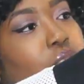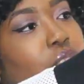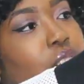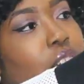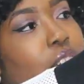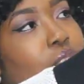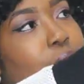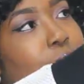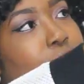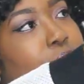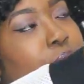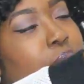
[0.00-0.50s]

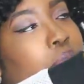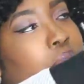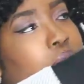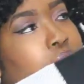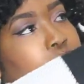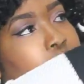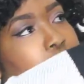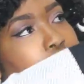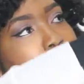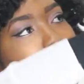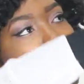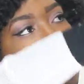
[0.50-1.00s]
um,
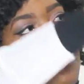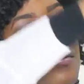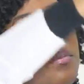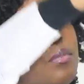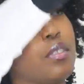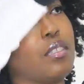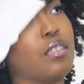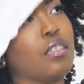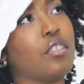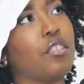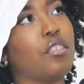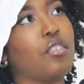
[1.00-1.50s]
is
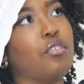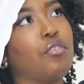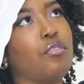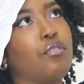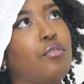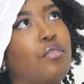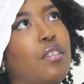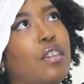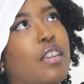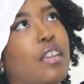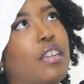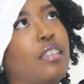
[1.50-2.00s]
really
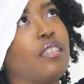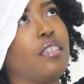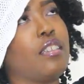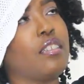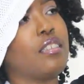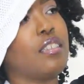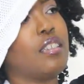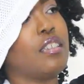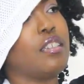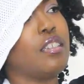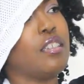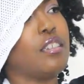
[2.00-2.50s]
cute, and I
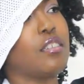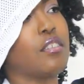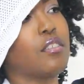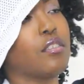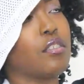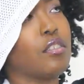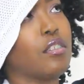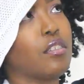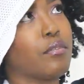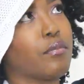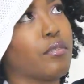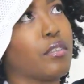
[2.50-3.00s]
think that it'll
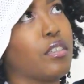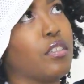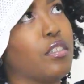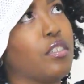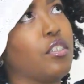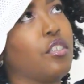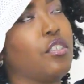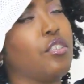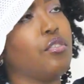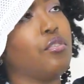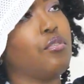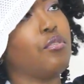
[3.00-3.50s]
look really
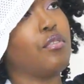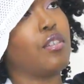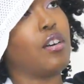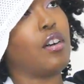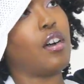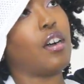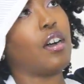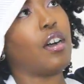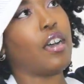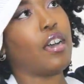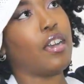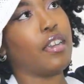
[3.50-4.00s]
cute
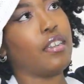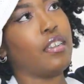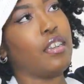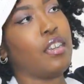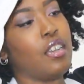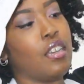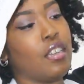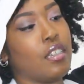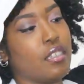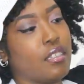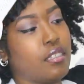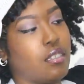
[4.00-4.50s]
on
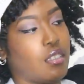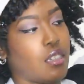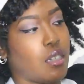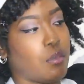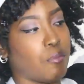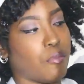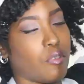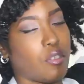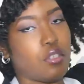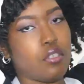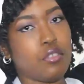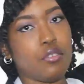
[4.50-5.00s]

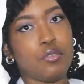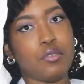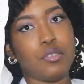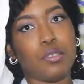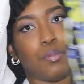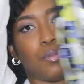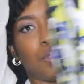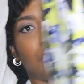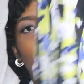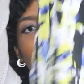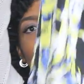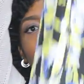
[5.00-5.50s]
someone who's
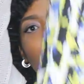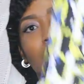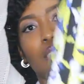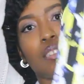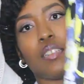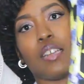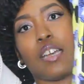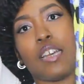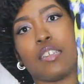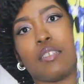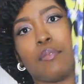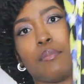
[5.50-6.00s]
petite
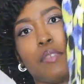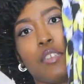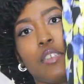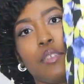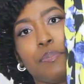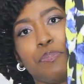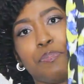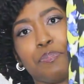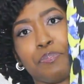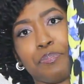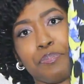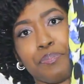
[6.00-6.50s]
like me.